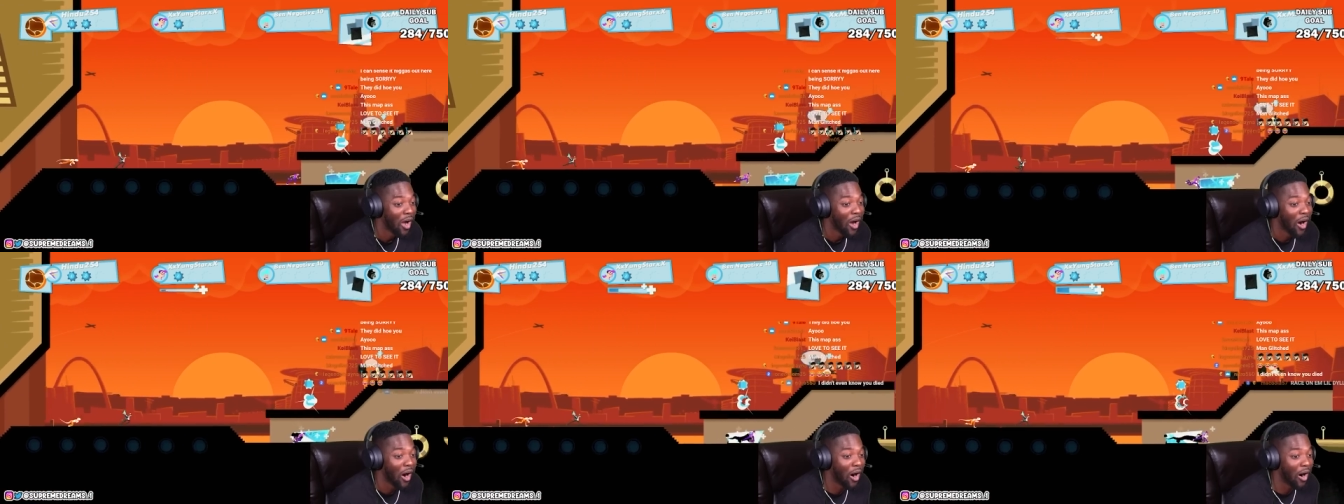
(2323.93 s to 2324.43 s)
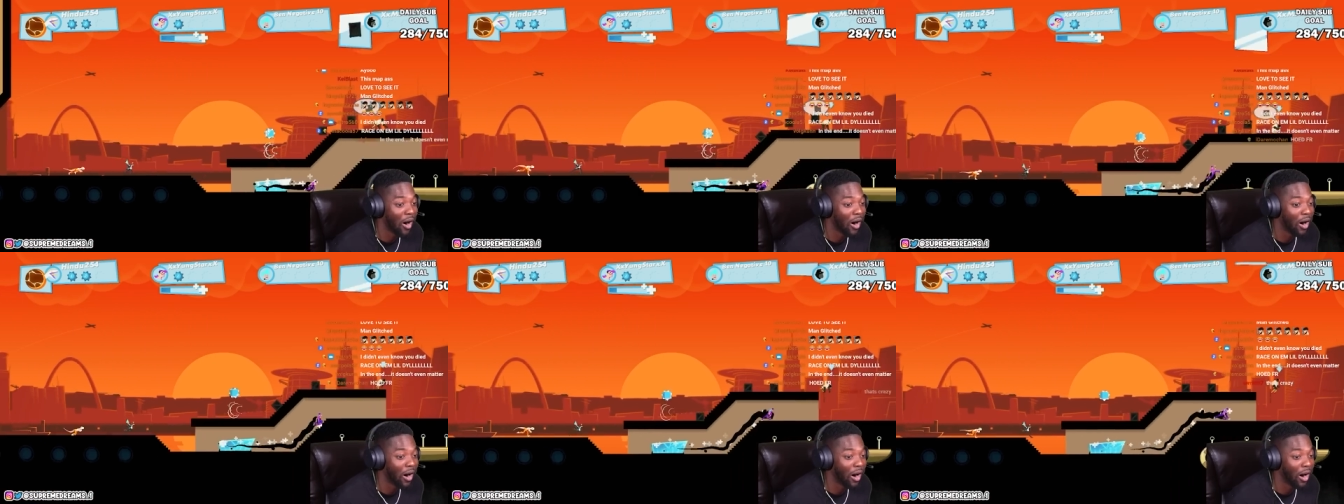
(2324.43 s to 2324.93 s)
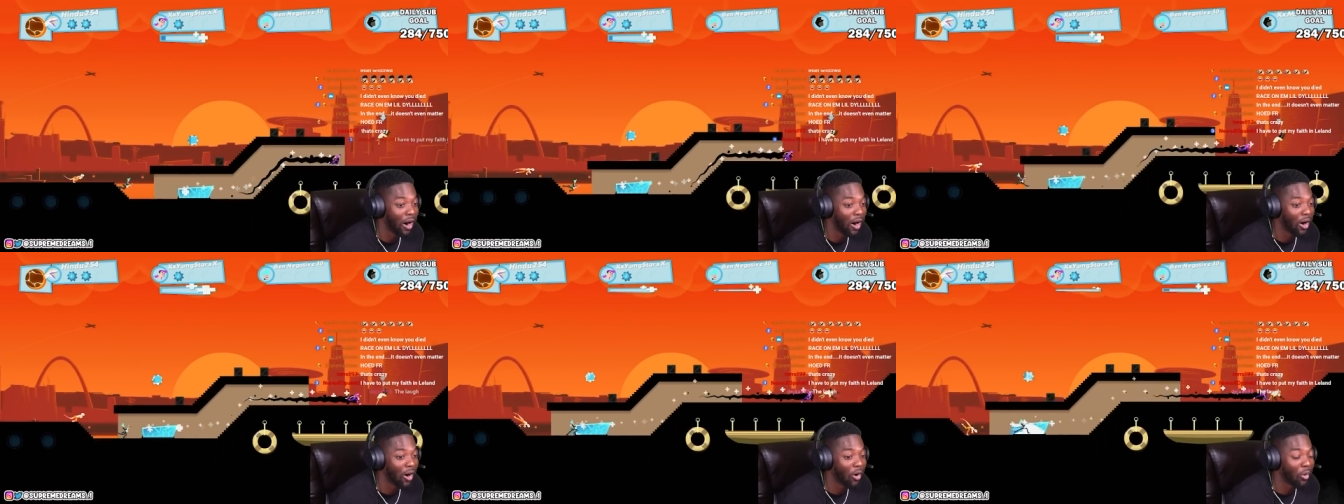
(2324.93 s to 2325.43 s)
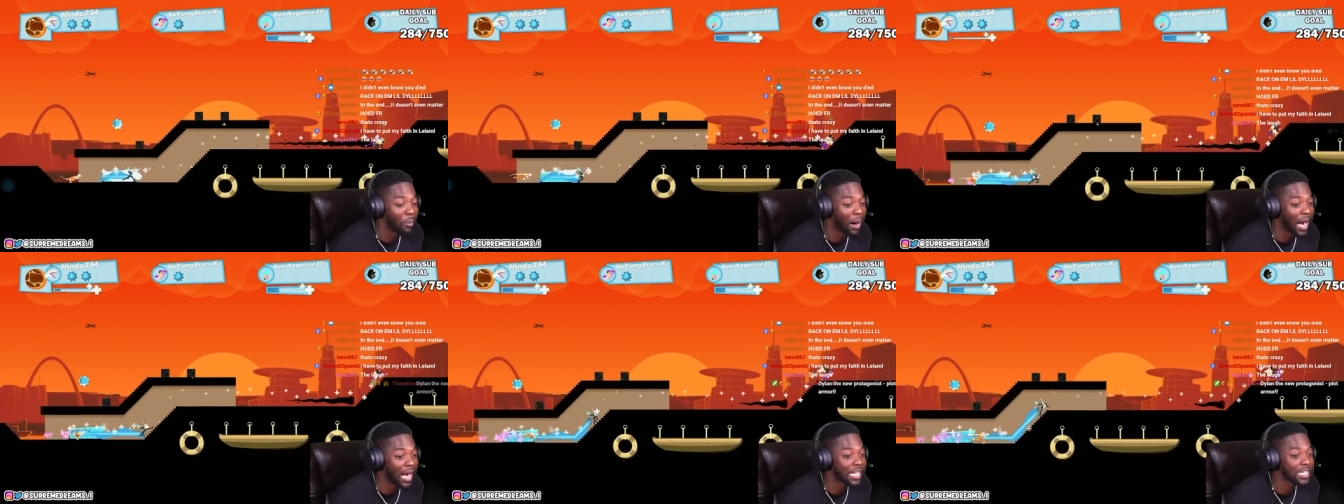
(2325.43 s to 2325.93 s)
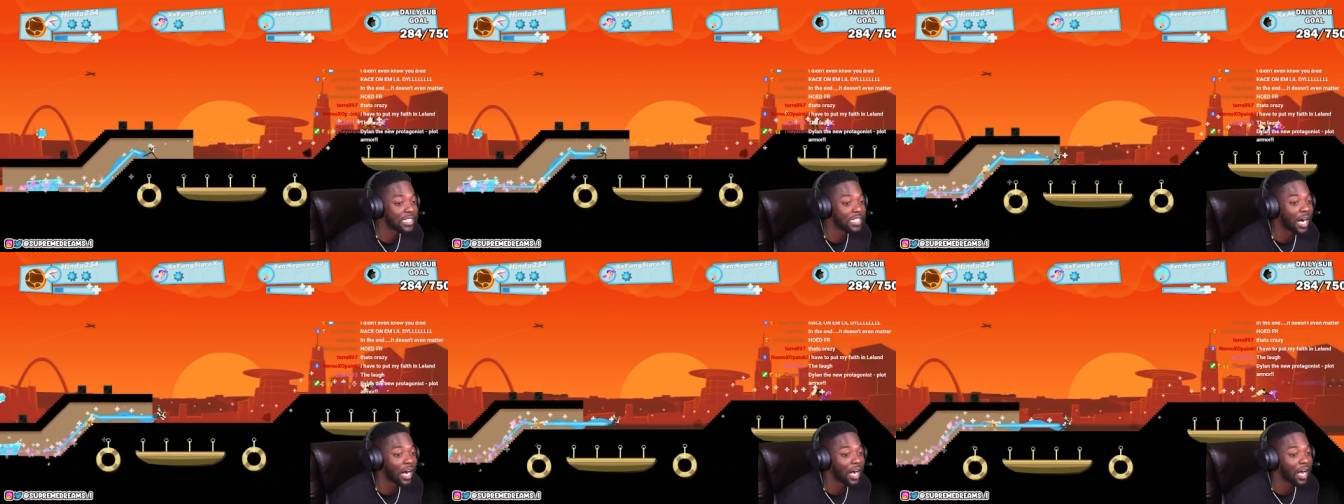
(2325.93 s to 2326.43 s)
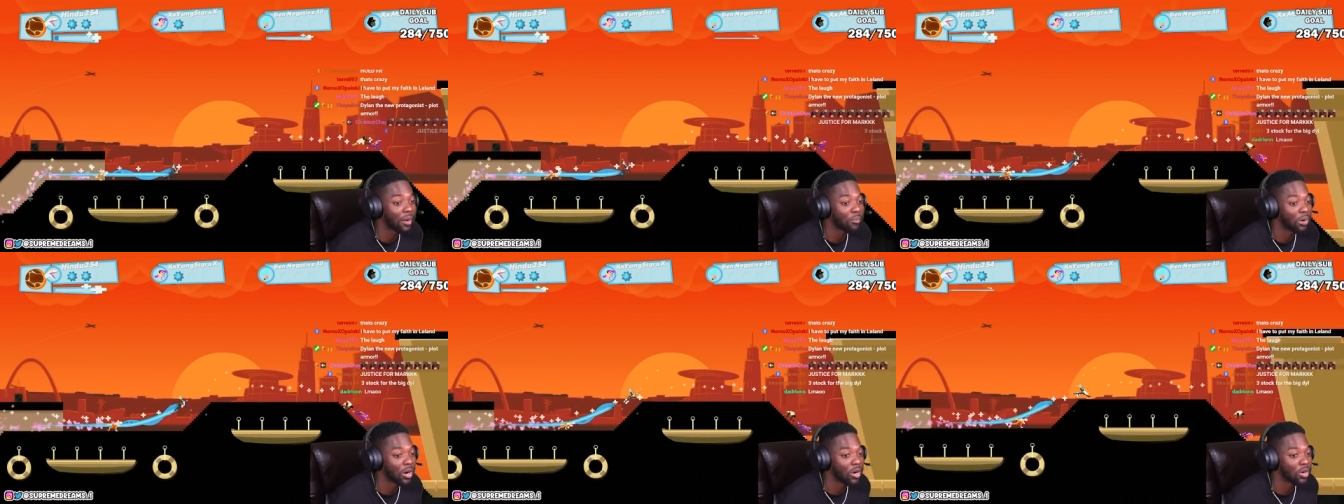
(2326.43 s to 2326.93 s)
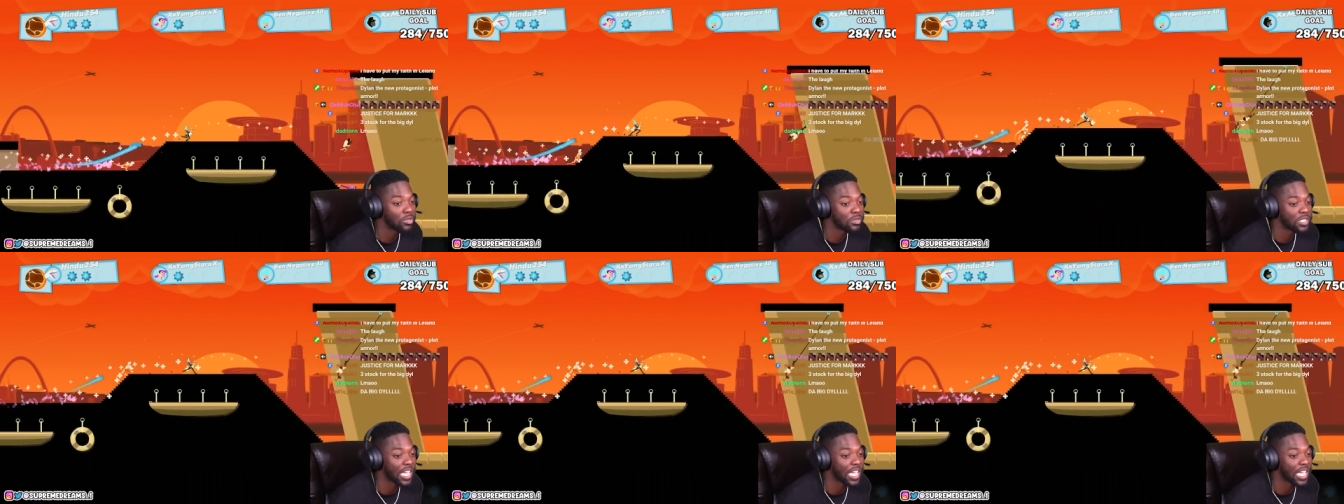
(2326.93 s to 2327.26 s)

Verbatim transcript: This hole ain't never had this shit oh before. Oh my God, bro!